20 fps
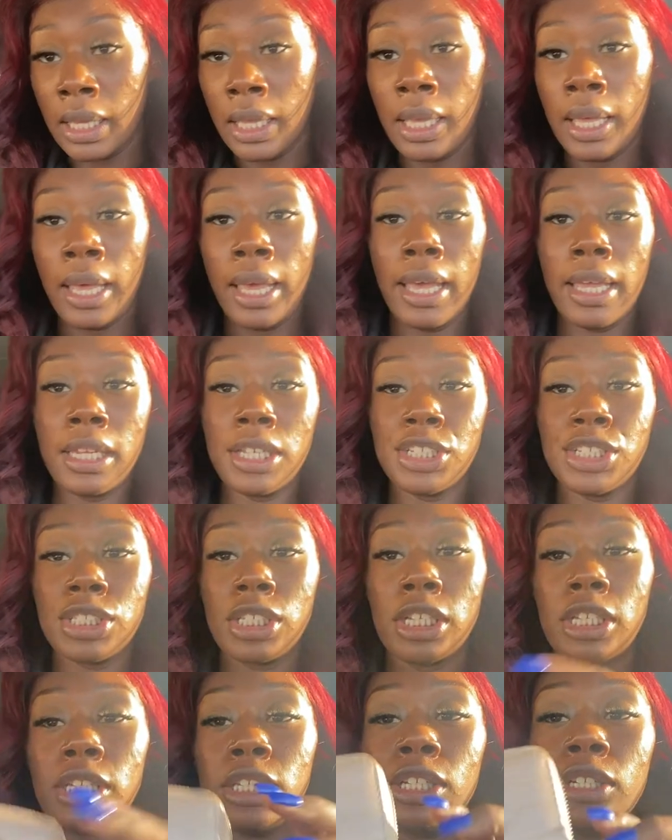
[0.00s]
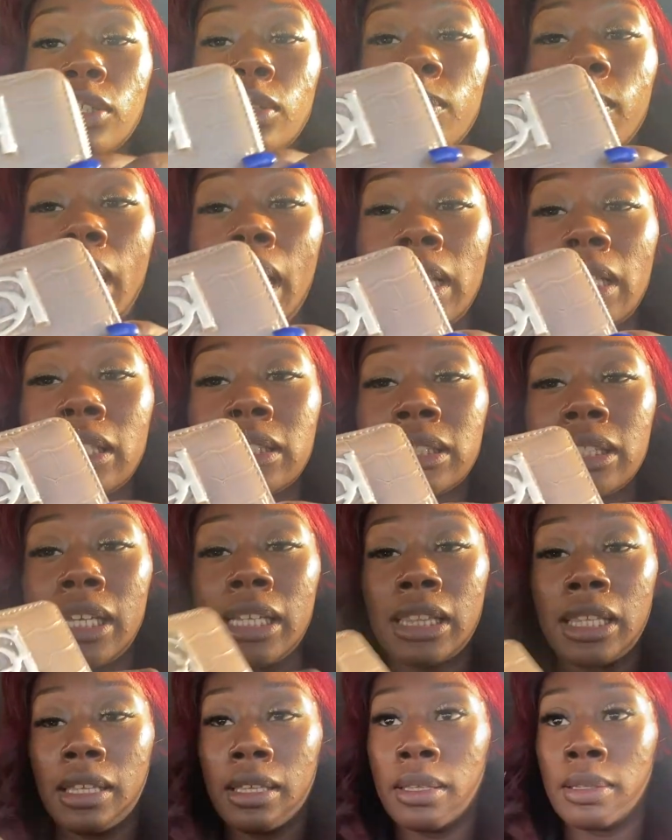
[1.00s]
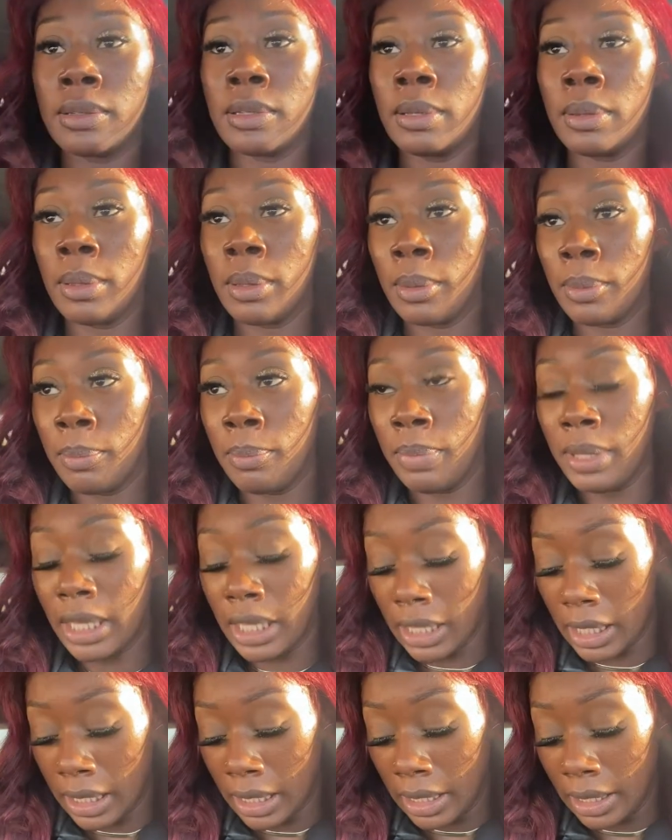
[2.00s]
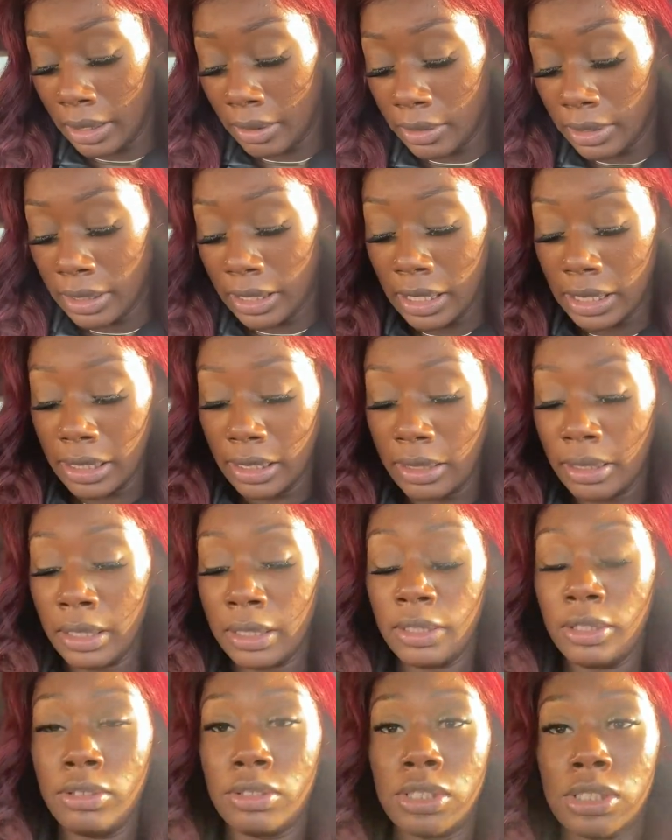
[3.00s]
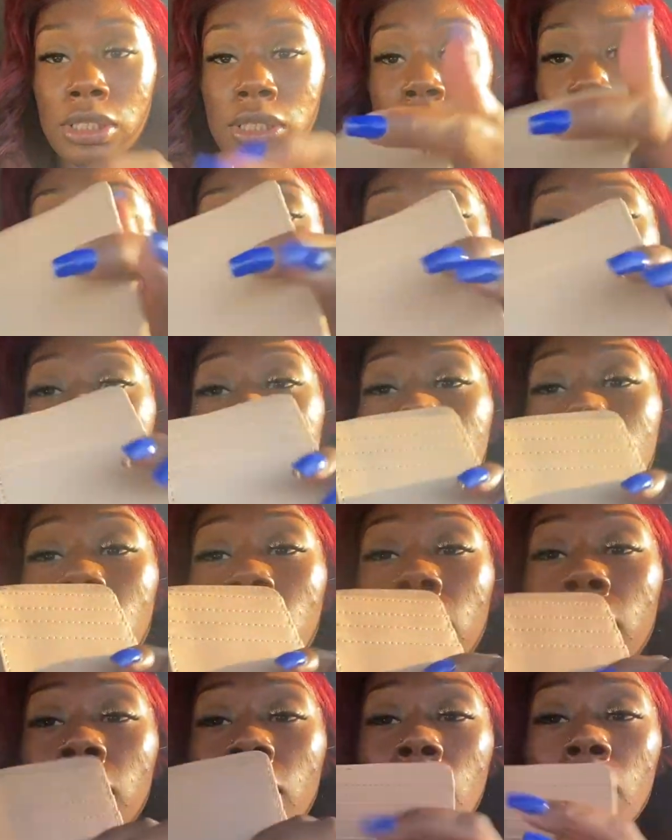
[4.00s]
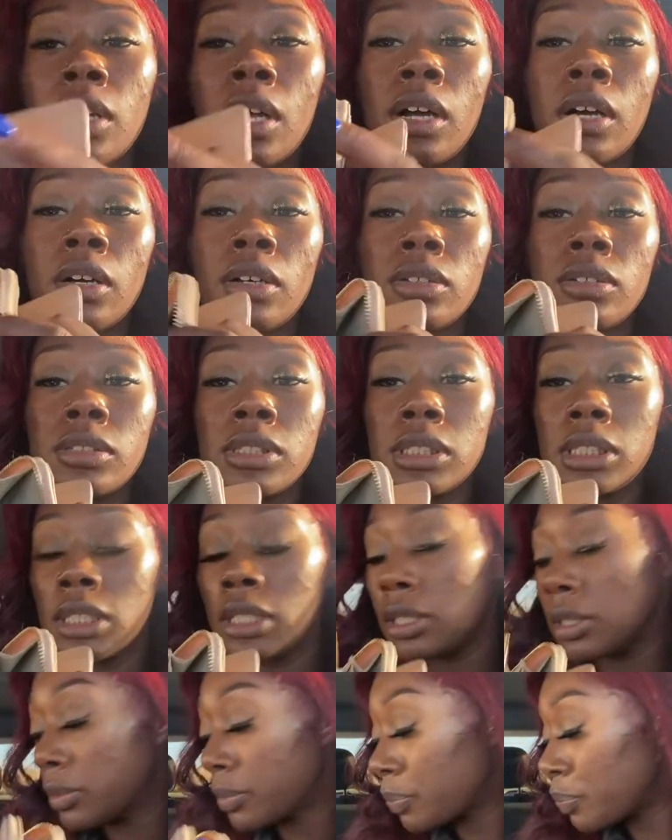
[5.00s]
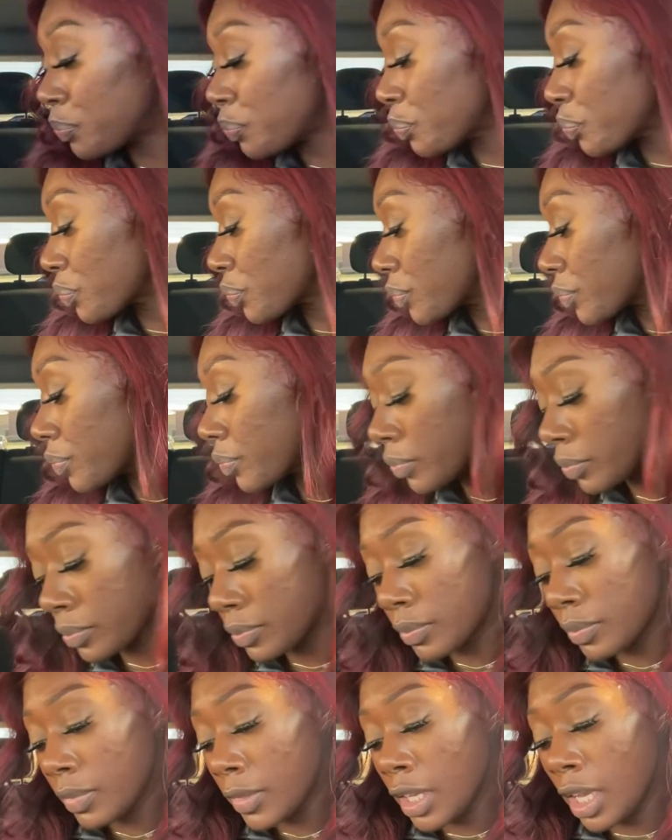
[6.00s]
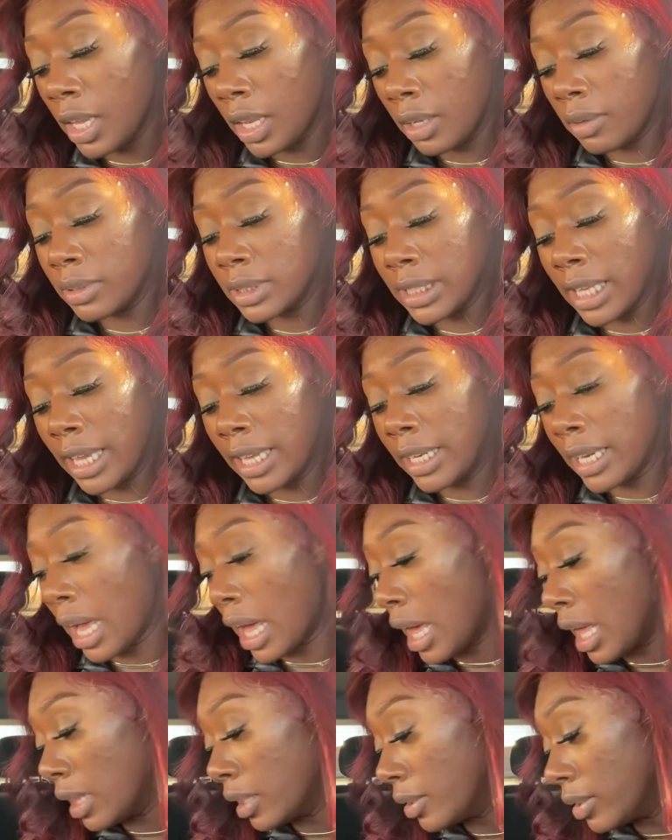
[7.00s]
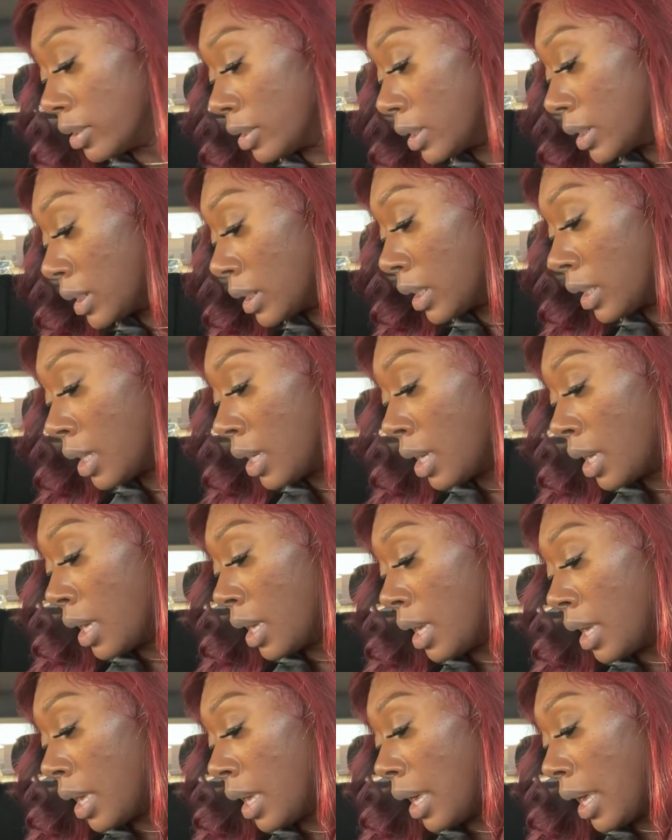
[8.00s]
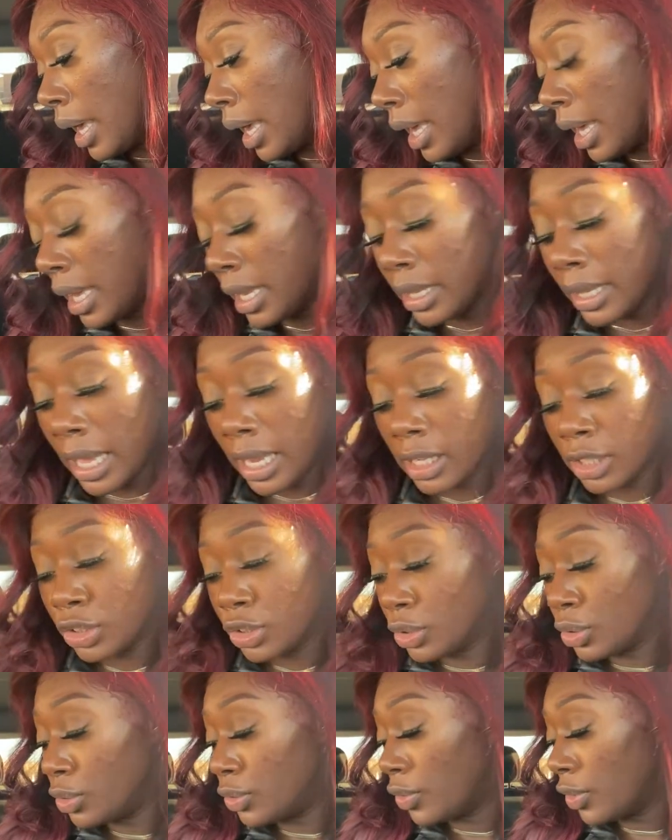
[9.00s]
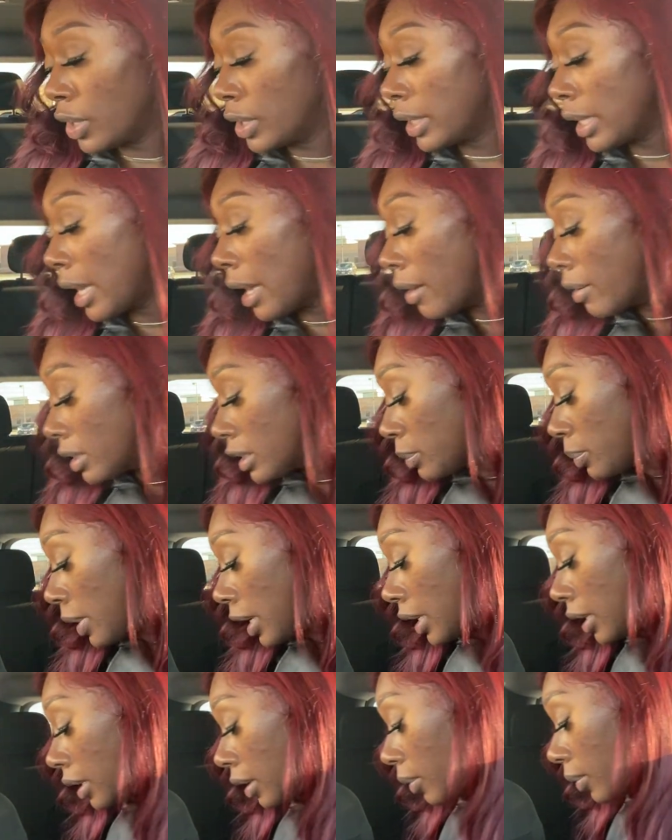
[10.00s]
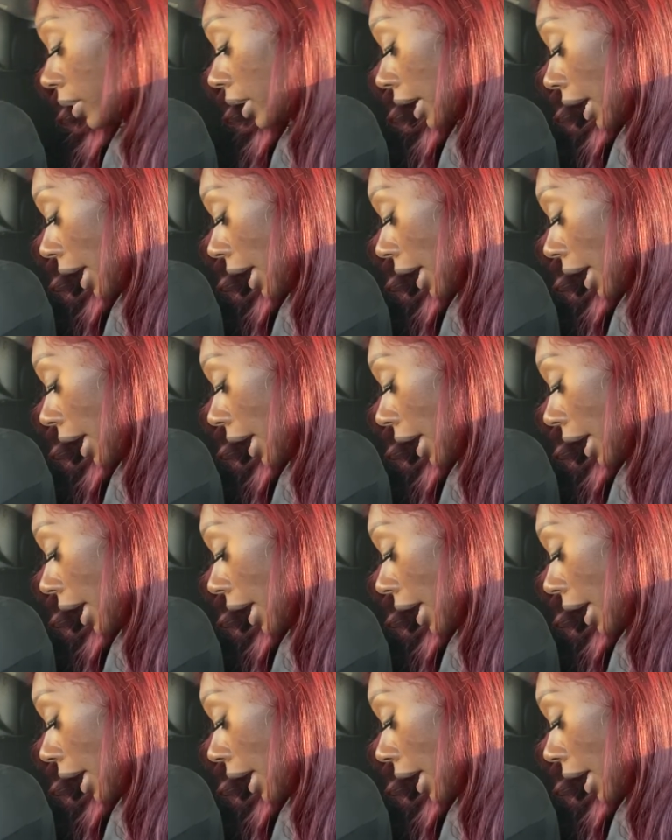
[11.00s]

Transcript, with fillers: and it's a little wallet. It's nothing big or nothing. You just, you know, you see, and it was eight dollars, and that'll do for now. It's better than what I